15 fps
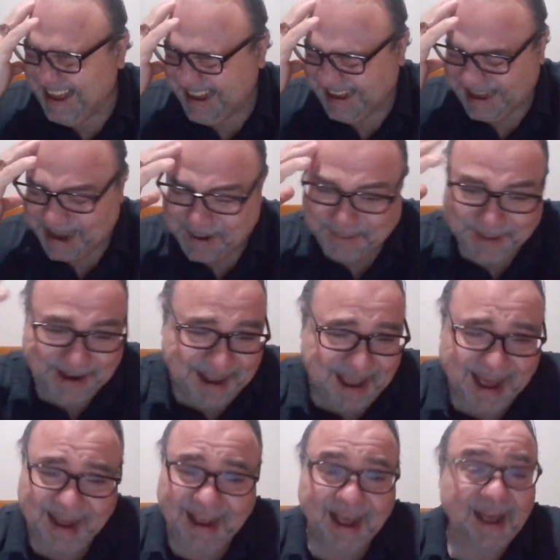He gave the
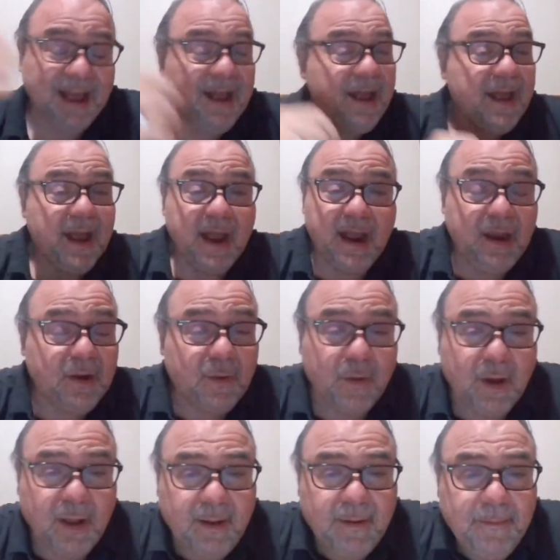gaga. And you know
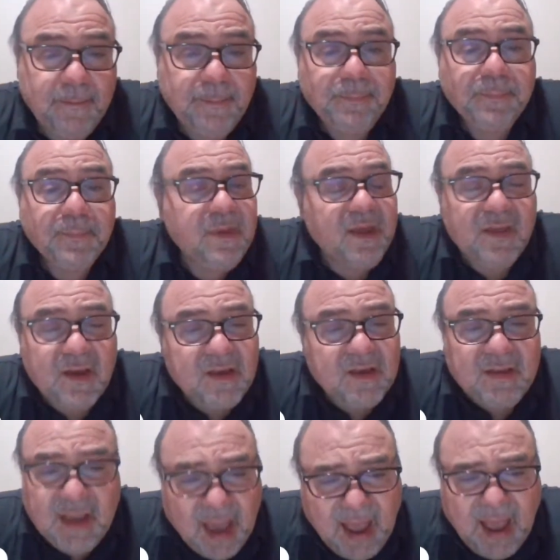what, to
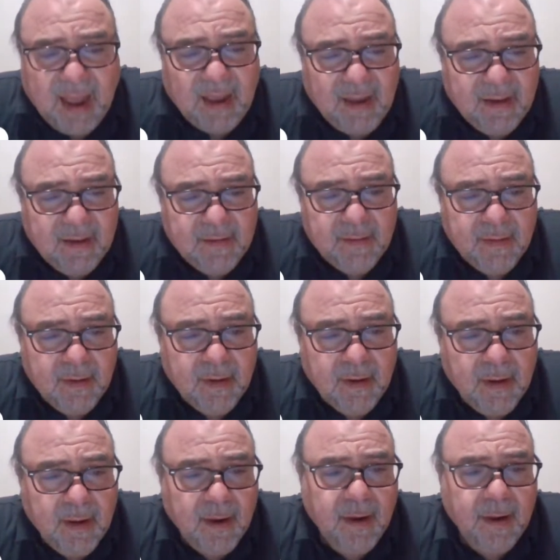this day,
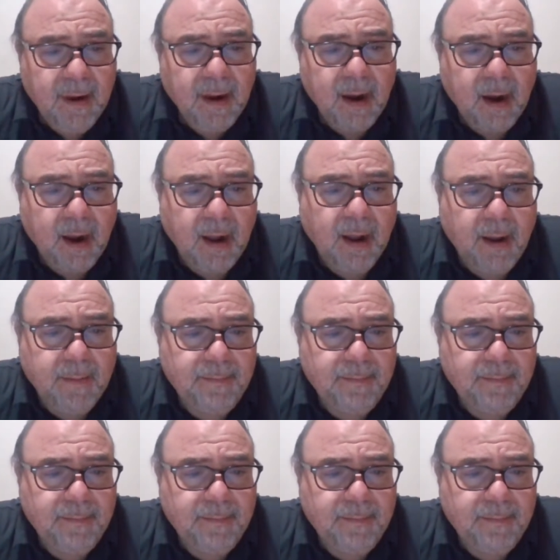I